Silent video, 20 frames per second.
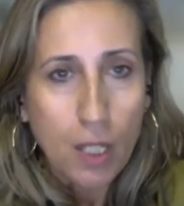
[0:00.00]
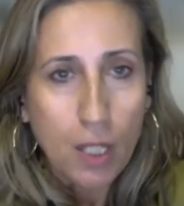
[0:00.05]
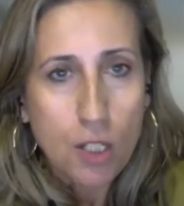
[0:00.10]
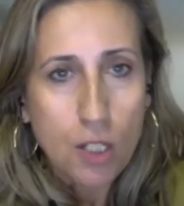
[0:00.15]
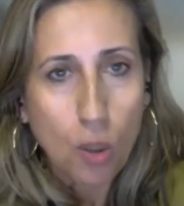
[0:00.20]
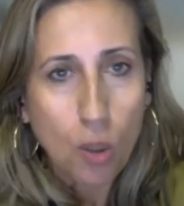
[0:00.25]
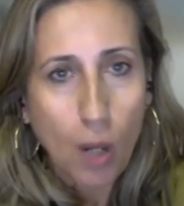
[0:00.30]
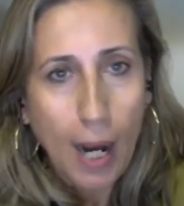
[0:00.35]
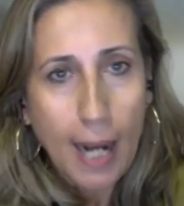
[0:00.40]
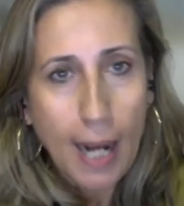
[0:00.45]

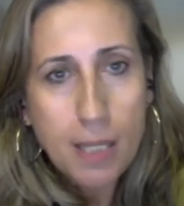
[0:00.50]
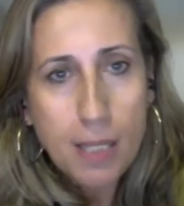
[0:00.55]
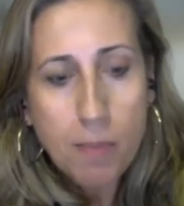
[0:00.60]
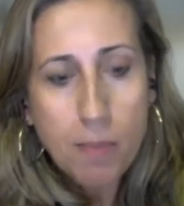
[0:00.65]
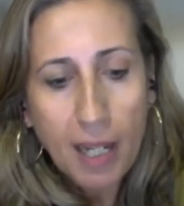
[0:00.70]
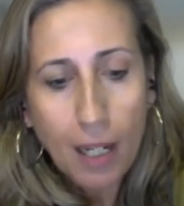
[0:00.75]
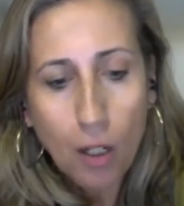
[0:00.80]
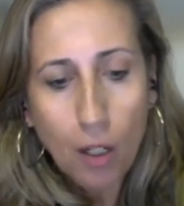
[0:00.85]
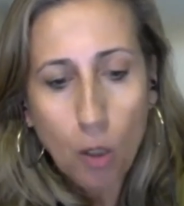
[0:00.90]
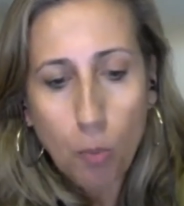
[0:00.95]
So as
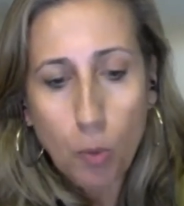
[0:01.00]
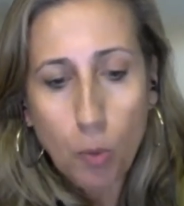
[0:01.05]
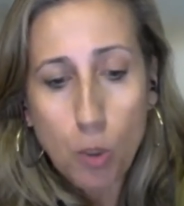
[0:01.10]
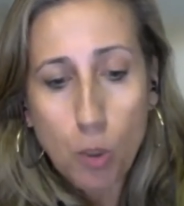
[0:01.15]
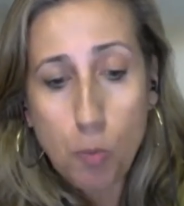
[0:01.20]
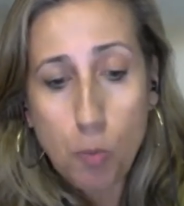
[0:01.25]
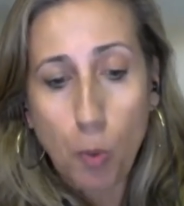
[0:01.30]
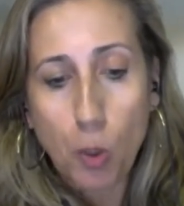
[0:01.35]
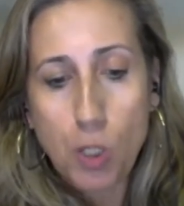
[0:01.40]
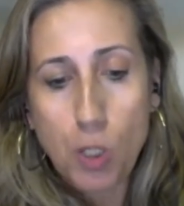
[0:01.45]

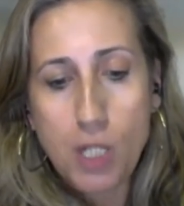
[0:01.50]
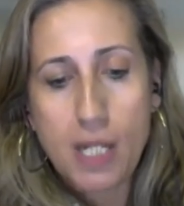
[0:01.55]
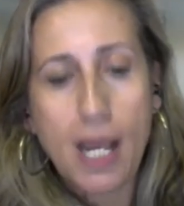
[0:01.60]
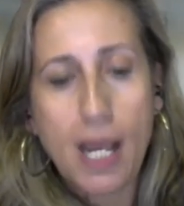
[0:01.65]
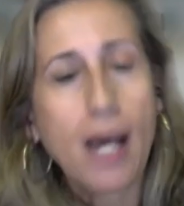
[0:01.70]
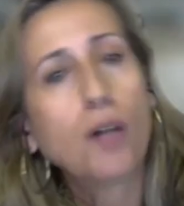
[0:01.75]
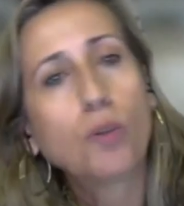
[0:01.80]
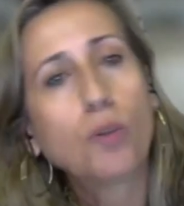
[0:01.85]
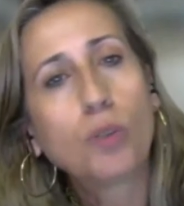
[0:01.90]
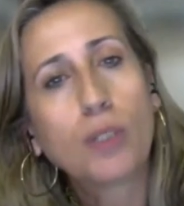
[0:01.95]
Michalopoulos points
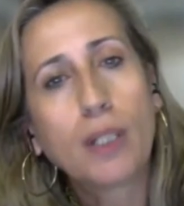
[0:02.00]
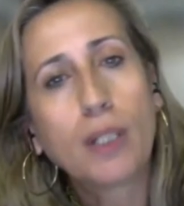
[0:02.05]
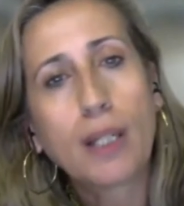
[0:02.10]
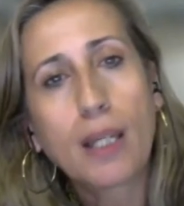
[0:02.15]
out,